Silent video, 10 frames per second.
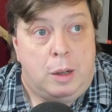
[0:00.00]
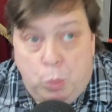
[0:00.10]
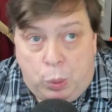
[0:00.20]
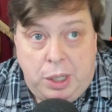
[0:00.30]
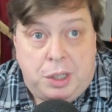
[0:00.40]

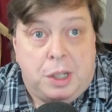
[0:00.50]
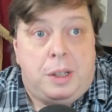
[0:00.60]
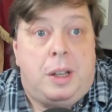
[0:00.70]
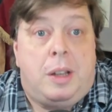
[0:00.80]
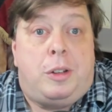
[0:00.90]

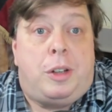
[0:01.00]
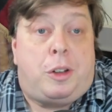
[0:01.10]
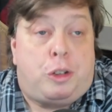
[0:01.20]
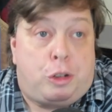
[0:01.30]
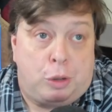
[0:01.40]
Wee-jin is
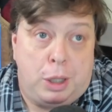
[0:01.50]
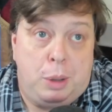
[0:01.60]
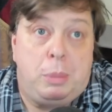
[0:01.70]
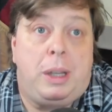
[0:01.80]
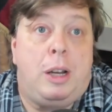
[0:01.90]

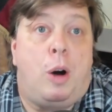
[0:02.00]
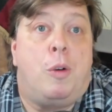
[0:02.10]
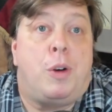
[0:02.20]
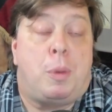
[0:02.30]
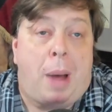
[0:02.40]
extremely
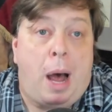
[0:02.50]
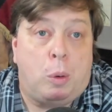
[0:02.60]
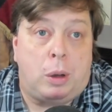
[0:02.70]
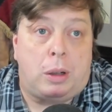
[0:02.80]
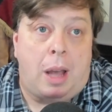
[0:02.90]

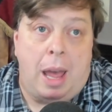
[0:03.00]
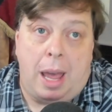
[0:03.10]
overpowered.